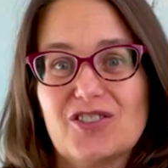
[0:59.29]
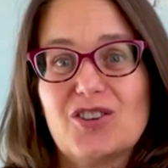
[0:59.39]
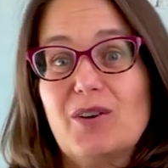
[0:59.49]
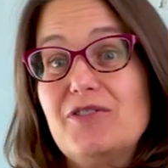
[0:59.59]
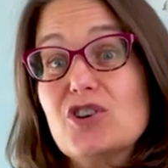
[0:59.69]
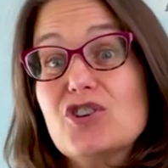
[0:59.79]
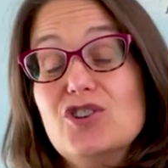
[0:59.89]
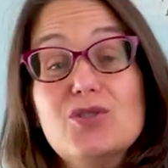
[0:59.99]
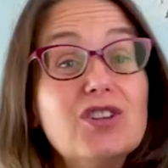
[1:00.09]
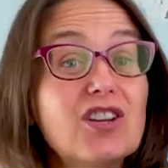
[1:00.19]
so if you're
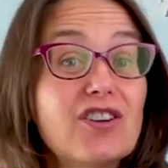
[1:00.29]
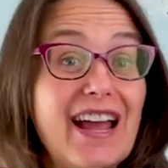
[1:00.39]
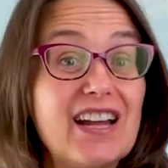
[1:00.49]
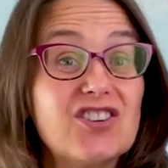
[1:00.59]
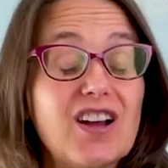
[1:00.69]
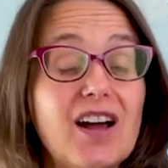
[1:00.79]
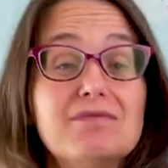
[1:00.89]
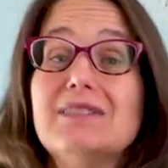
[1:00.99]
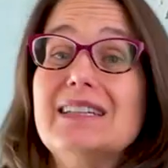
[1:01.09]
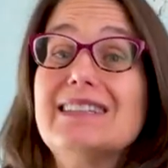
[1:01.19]
using your headshot,
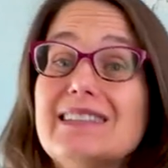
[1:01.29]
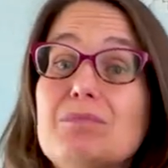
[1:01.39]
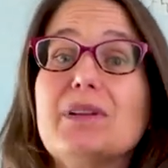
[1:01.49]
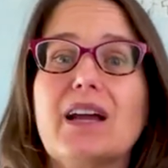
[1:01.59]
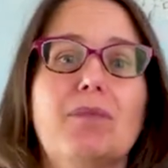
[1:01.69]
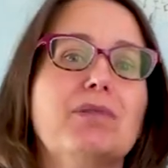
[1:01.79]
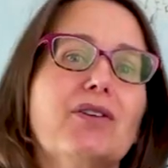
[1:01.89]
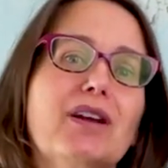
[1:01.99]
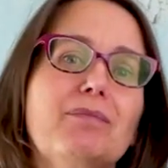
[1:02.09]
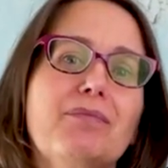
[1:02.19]
simply upload
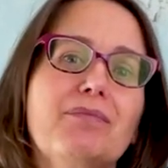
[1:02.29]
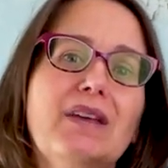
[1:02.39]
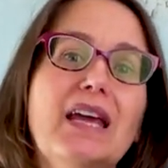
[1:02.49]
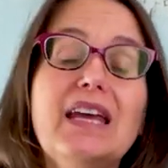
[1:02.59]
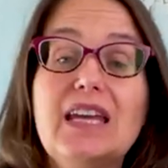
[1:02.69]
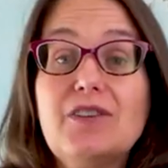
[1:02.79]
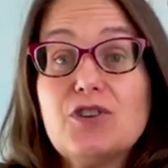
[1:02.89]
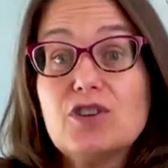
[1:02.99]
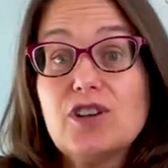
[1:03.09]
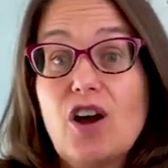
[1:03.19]
it. If
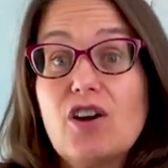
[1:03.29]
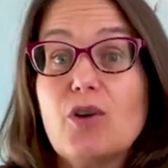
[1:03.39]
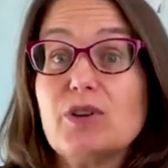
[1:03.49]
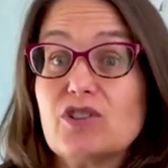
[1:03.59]
your logo is